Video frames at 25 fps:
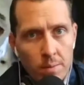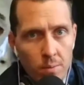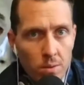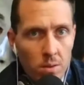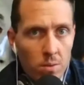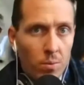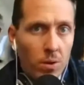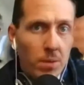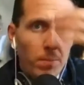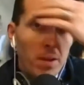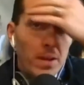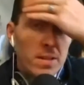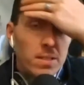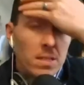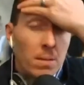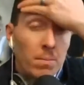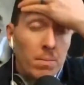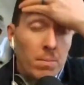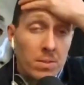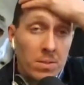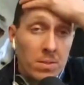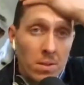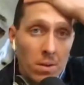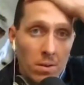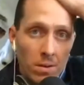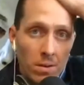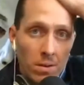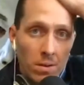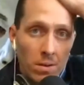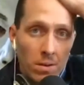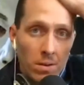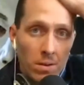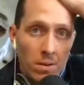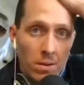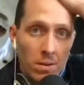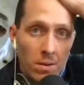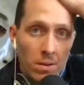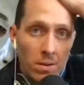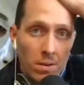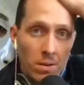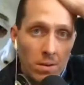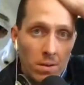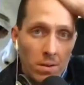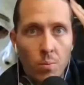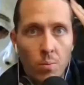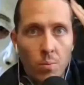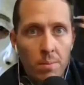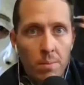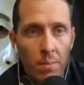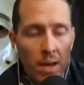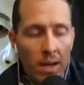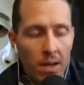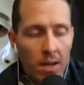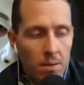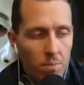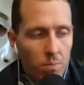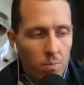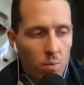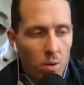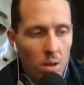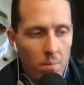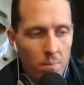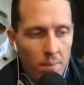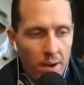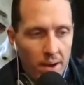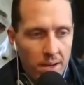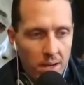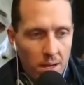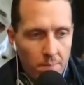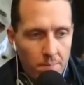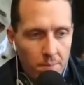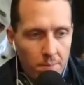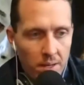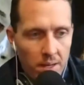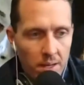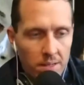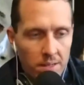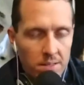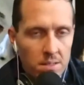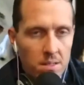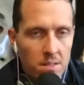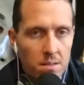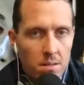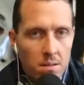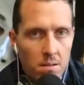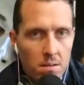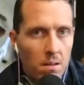the remakes episode is the remake, while it might not be as